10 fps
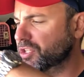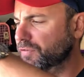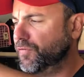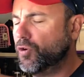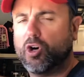it's got
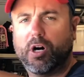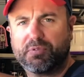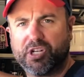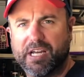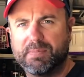4 hop
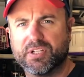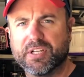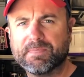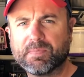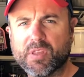chambers
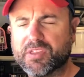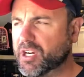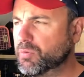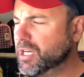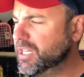that
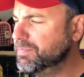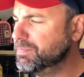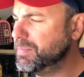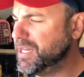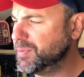are really
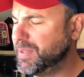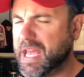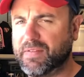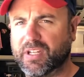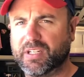meant to be
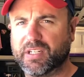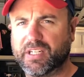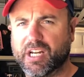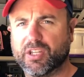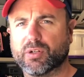having
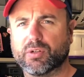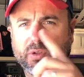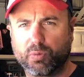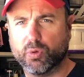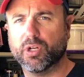
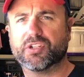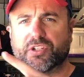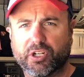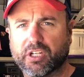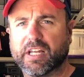the wort
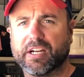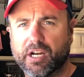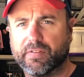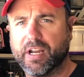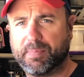circulated
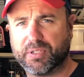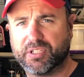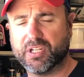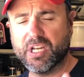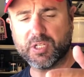over it at
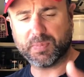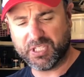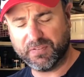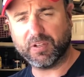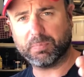
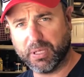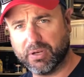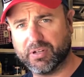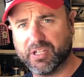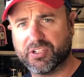specific
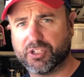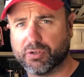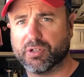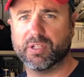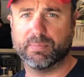periods
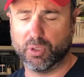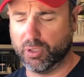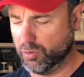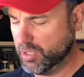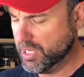during the boil.